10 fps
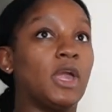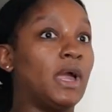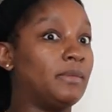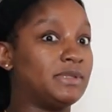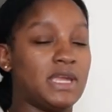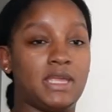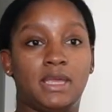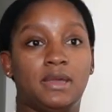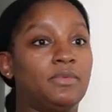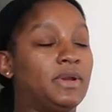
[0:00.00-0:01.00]
I'm taking
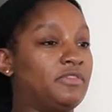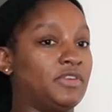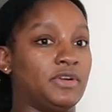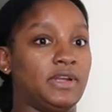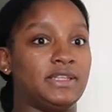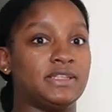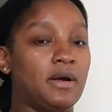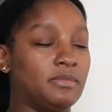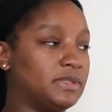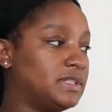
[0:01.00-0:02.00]
it whenever it
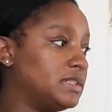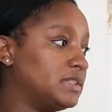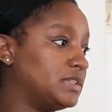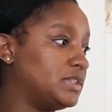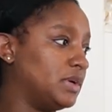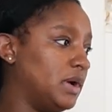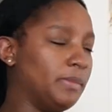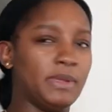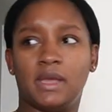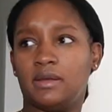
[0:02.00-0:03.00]
comes. So
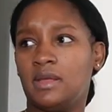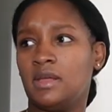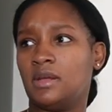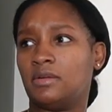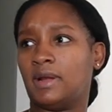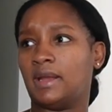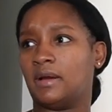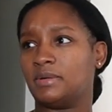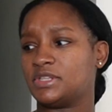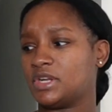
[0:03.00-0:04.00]
yeah, right
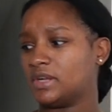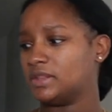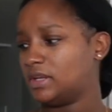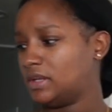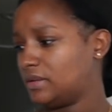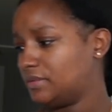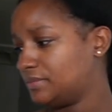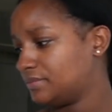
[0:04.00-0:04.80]
now it's currently